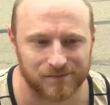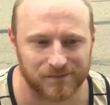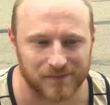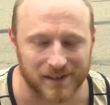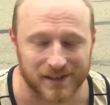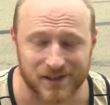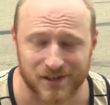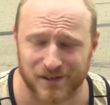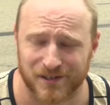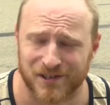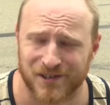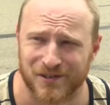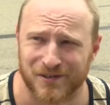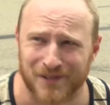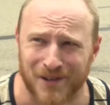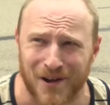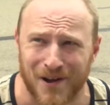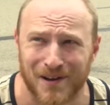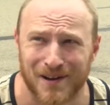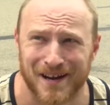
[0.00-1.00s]
Took too
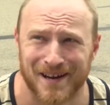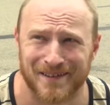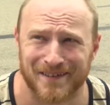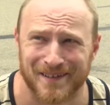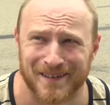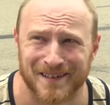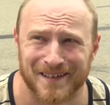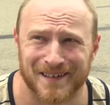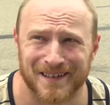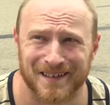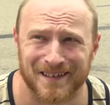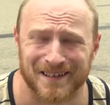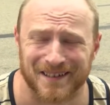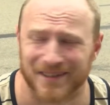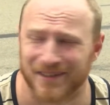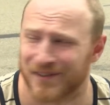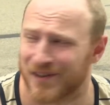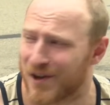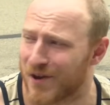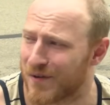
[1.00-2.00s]
long, I think.
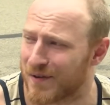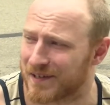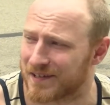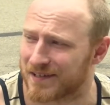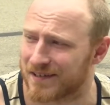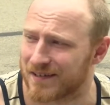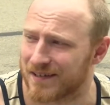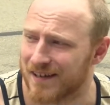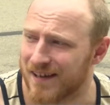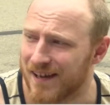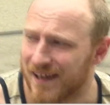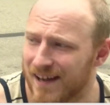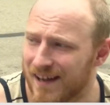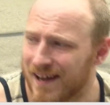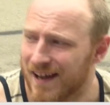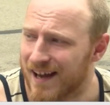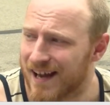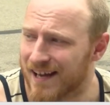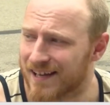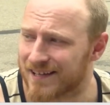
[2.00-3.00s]
You know, it's,
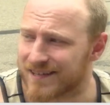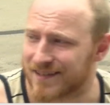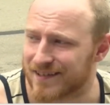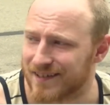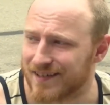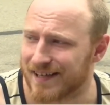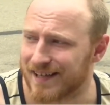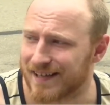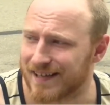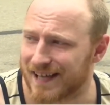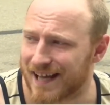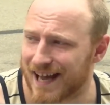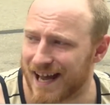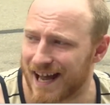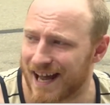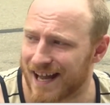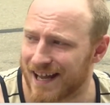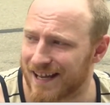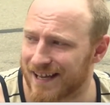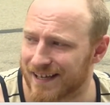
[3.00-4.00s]
and seeing that